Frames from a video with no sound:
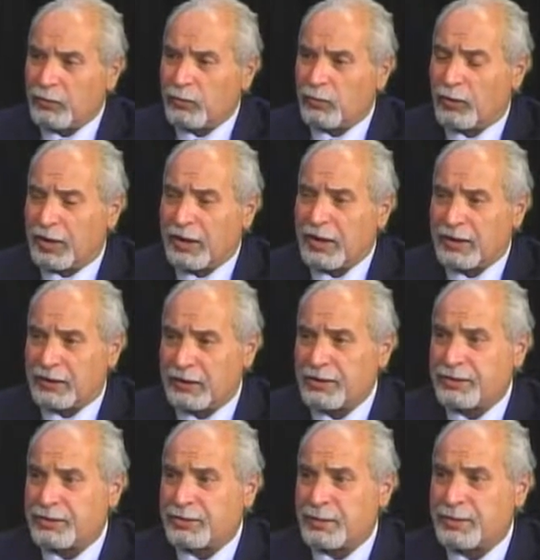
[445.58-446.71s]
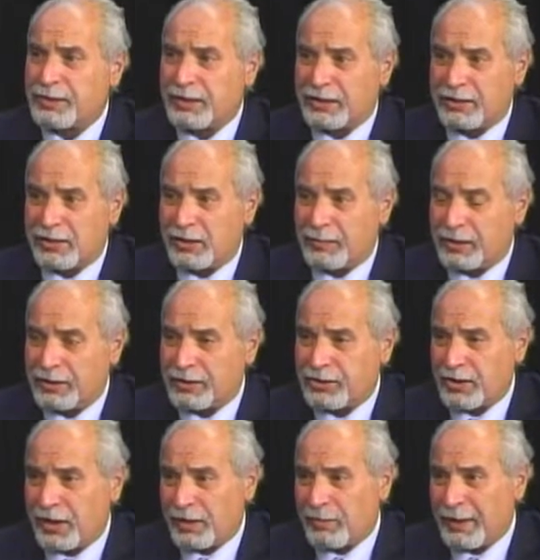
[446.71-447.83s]
I had lithotripsy at
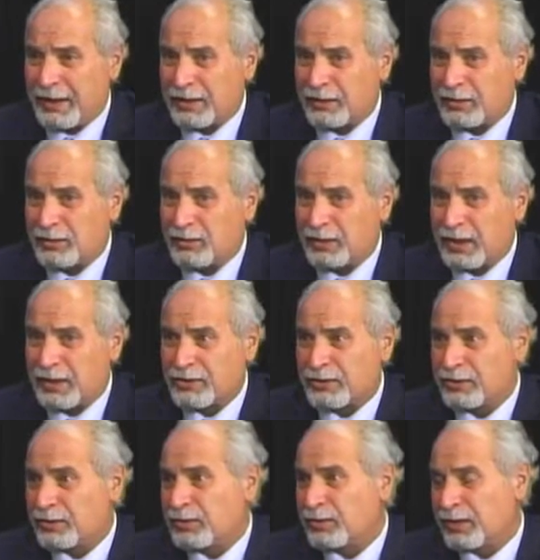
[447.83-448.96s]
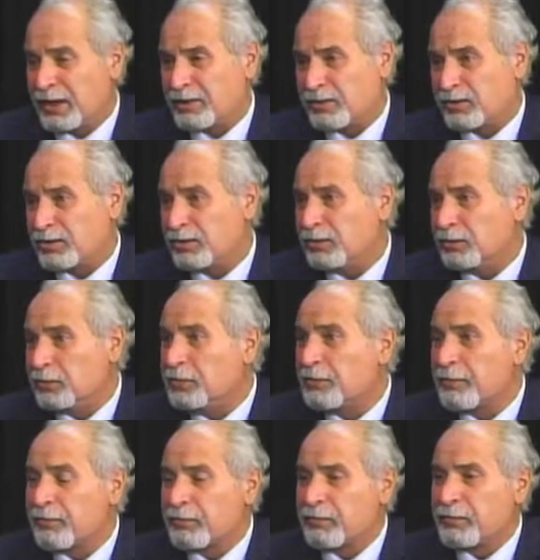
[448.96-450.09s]
Dartmouth-Hitchcock back at 2000 to 2002,
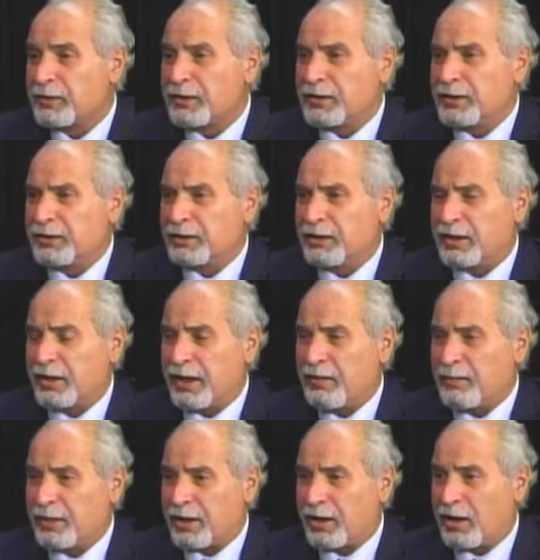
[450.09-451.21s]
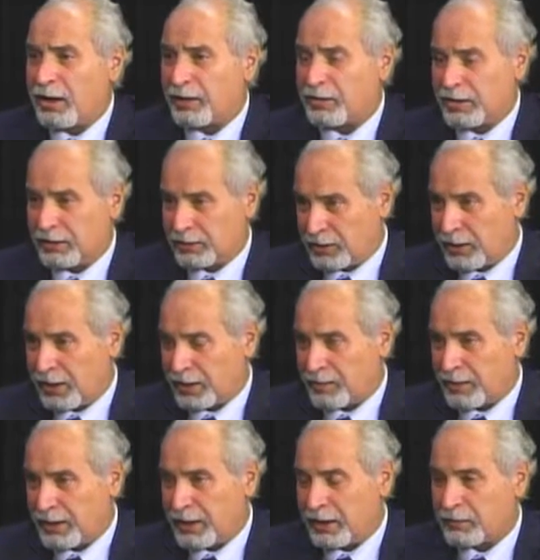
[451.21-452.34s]
they gave me a cocktail to knock
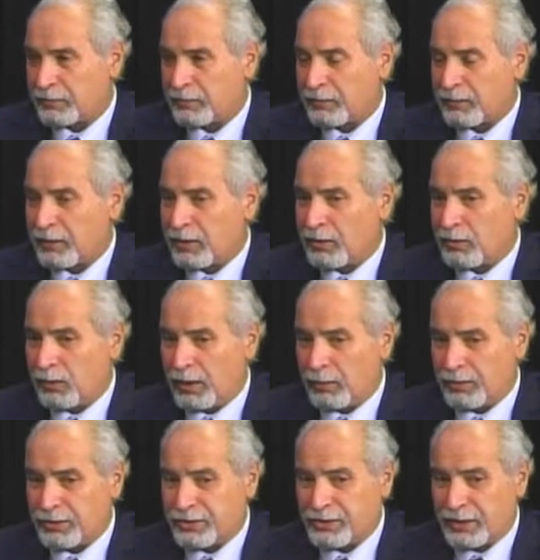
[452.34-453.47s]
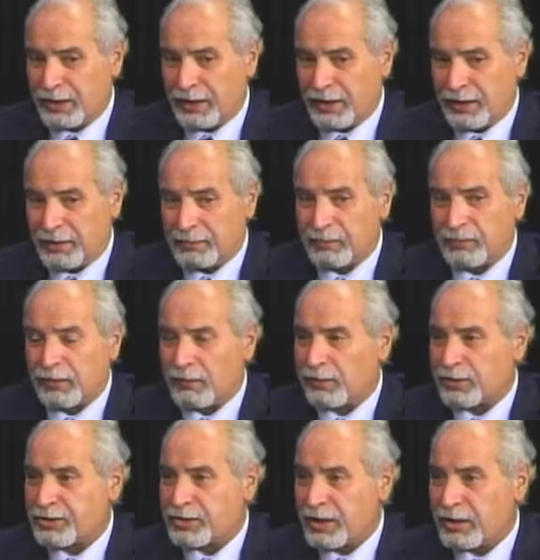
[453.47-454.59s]
me out, but was
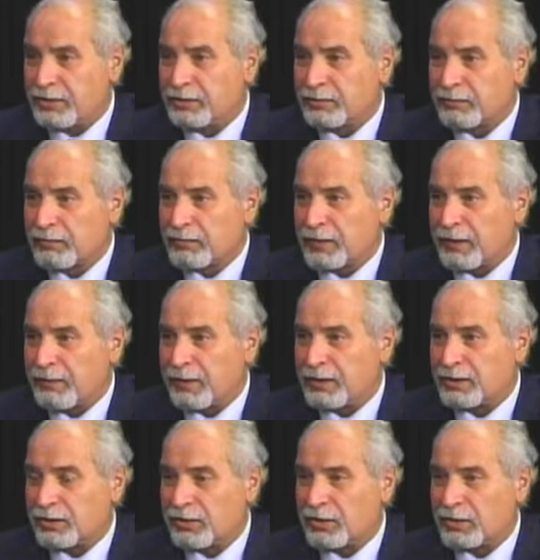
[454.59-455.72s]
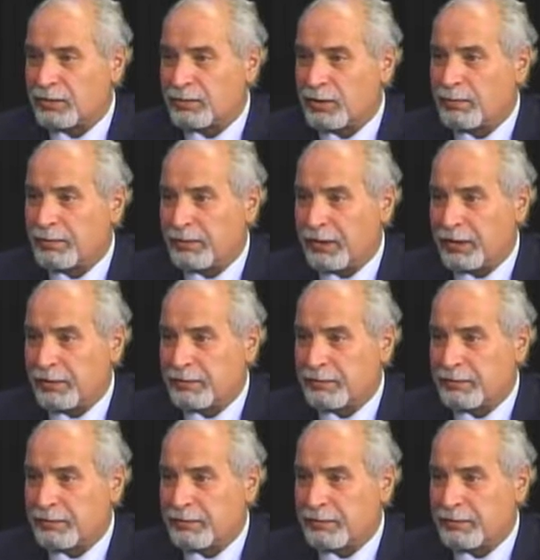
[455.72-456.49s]
Versed, fentanyl, and propofol.